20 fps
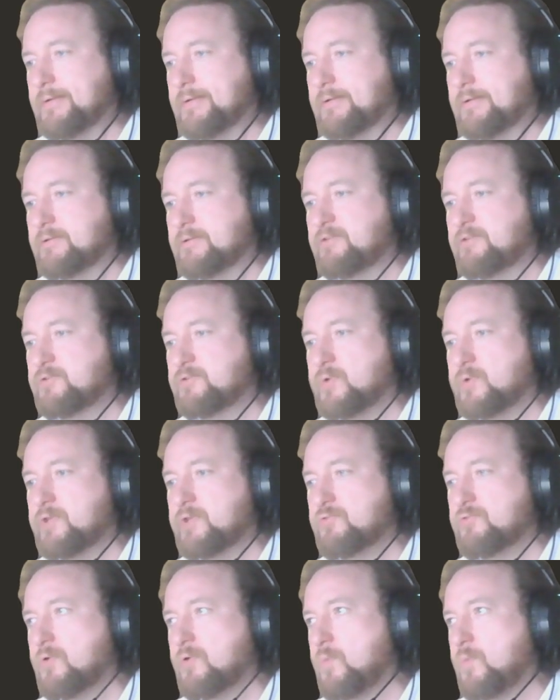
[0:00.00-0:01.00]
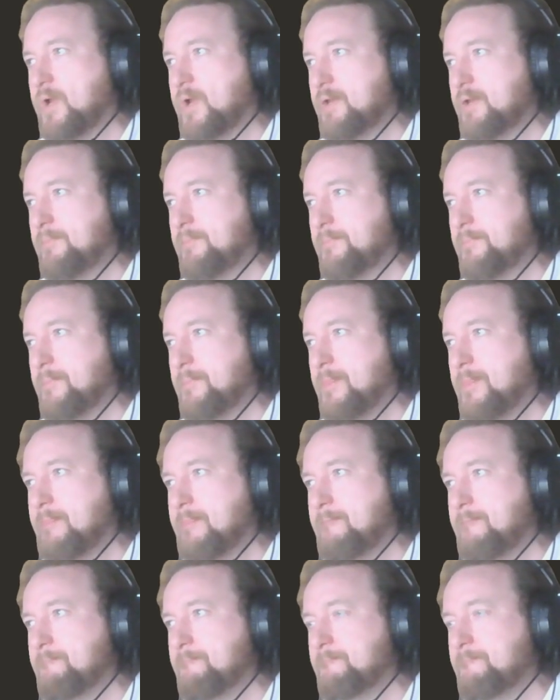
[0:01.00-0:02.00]
This is going the wrong way.
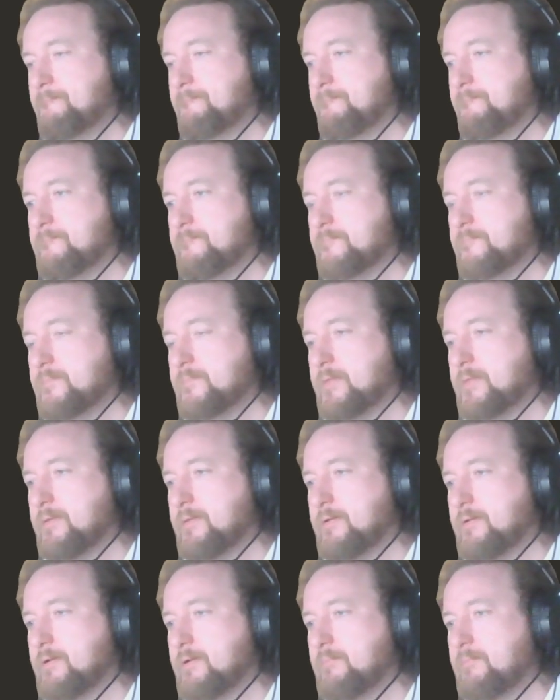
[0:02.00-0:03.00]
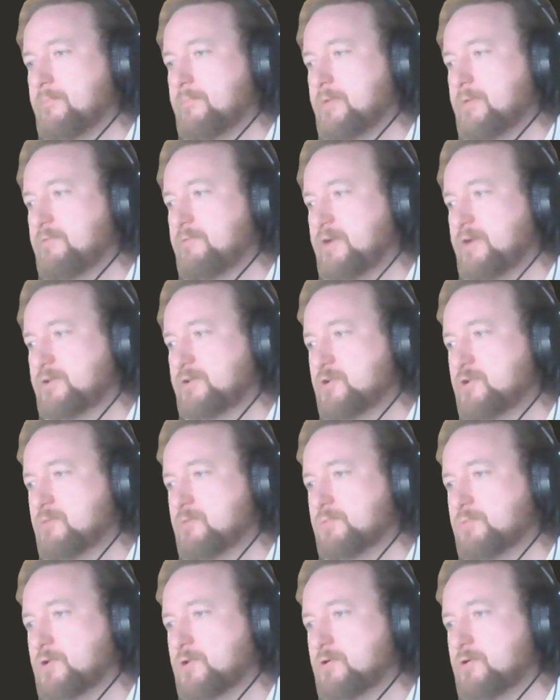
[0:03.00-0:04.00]
In fact, I should have
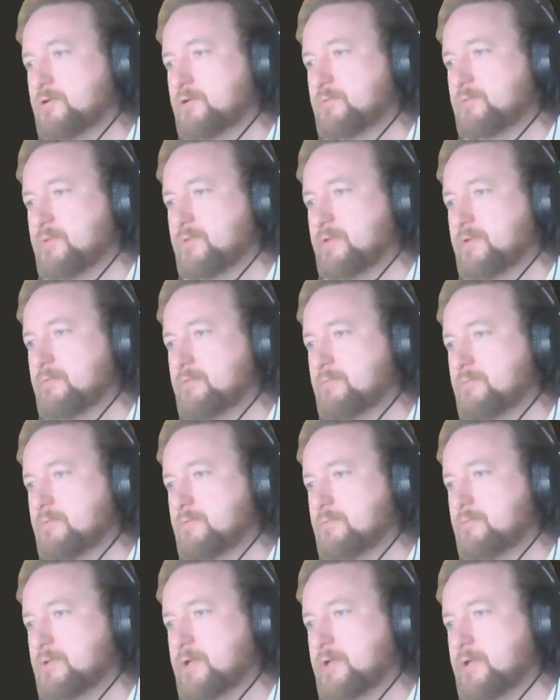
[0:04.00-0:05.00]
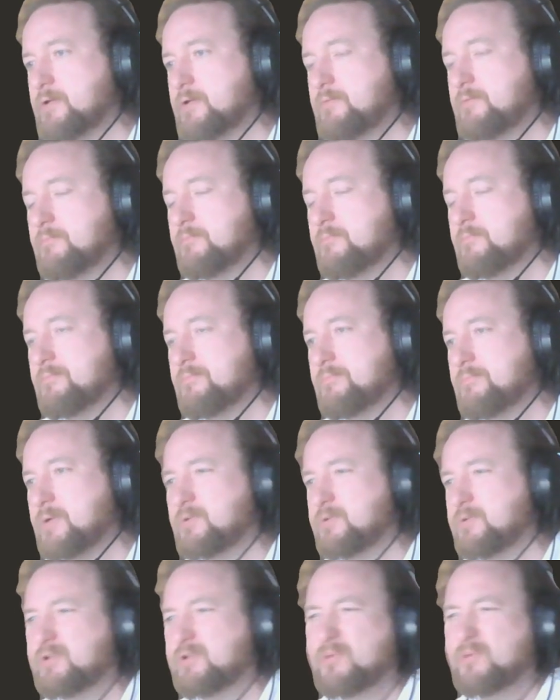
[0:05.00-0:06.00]
blocked with the knight, but I was a
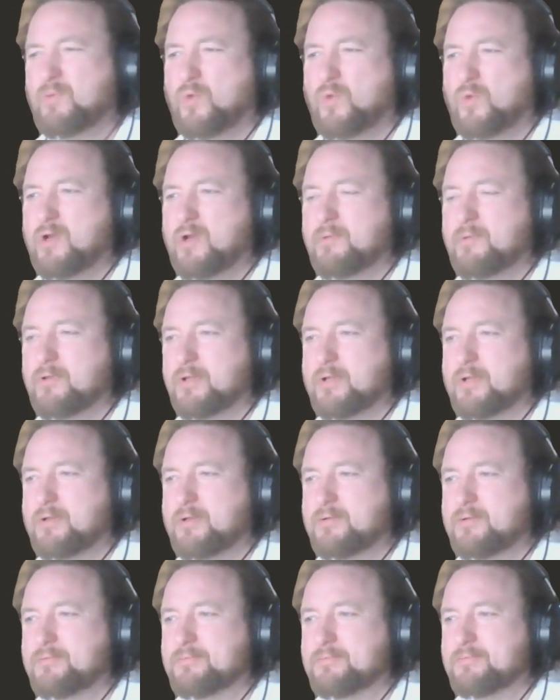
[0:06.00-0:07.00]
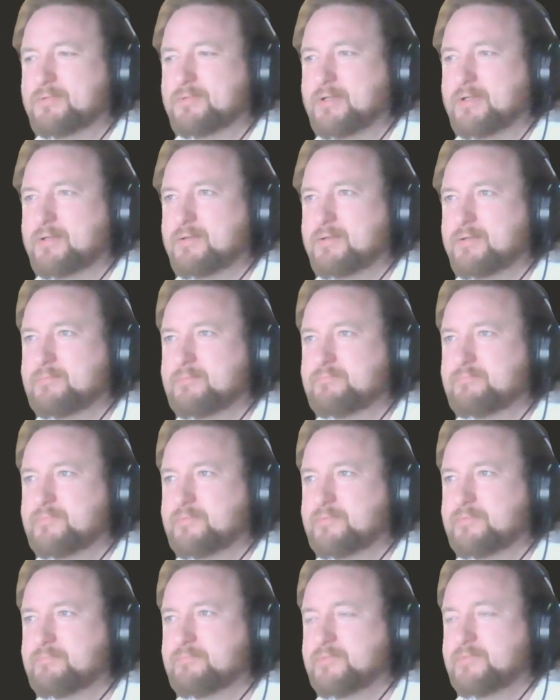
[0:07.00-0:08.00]
little bit worried about that, like
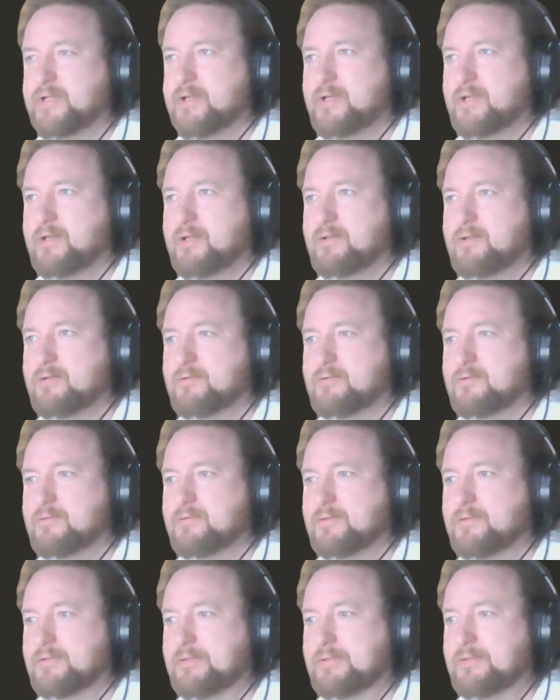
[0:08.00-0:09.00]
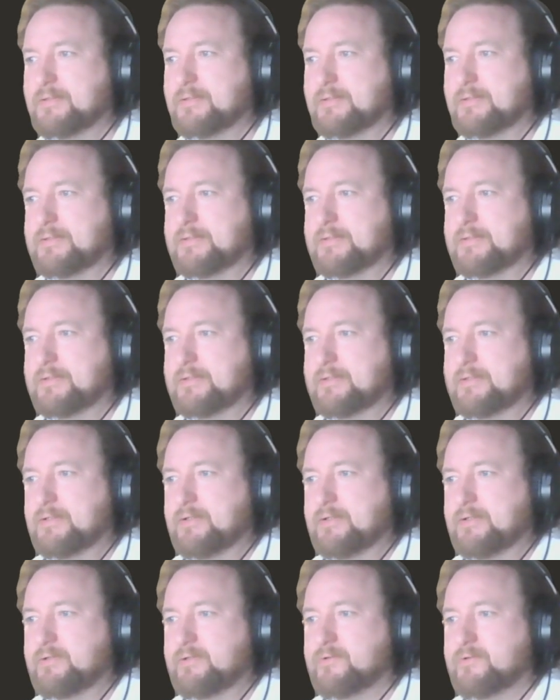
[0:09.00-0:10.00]
thinking,
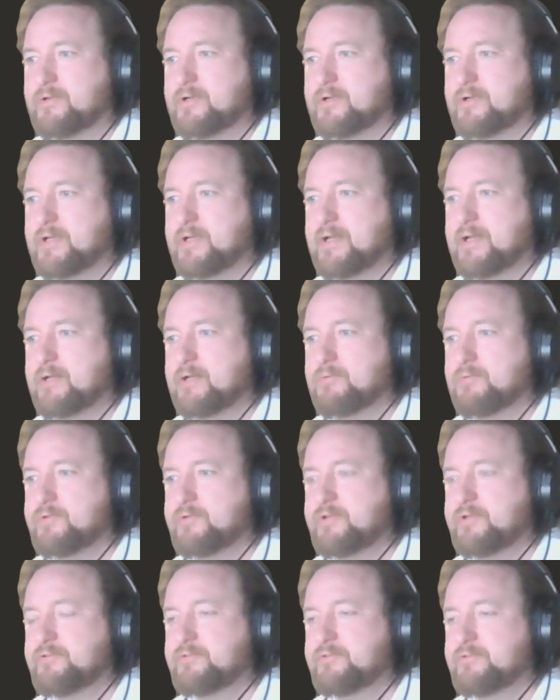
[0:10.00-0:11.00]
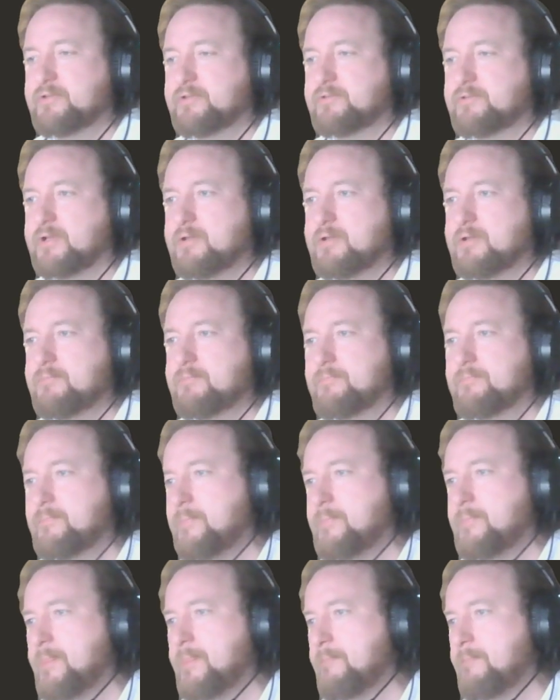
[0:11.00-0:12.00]
they're going to gang up on this knight,
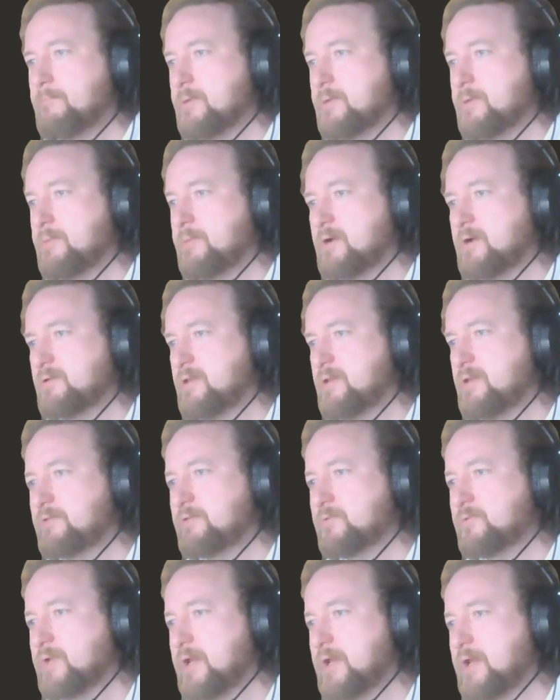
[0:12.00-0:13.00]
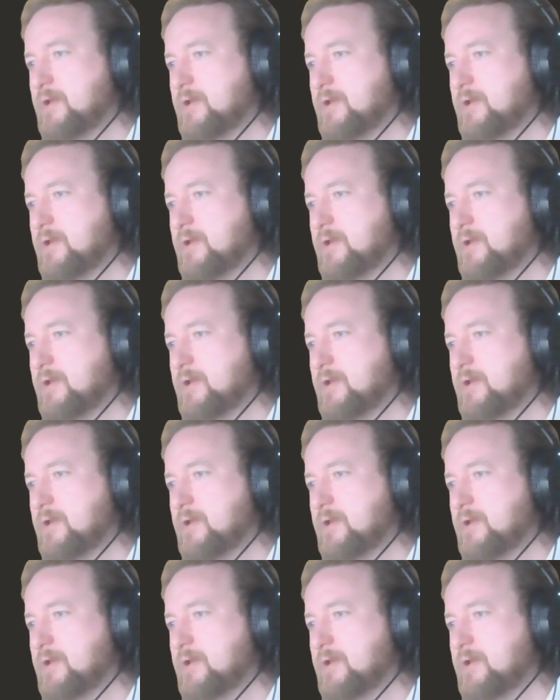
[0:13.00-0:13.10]
but apparently that's okay.